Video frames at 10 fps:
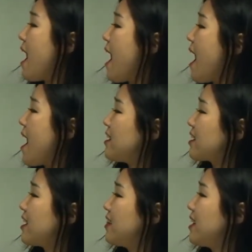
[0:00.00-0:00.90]
and
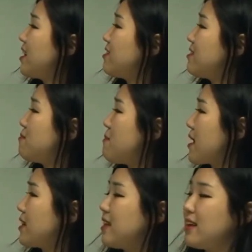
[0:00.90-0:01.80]
kiloliters to
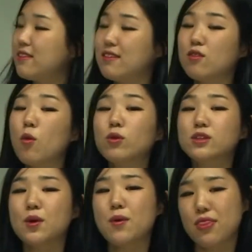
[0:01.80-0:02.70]
megaliters is
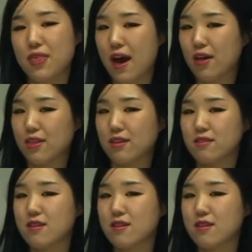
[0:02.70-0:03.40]
also 1,000.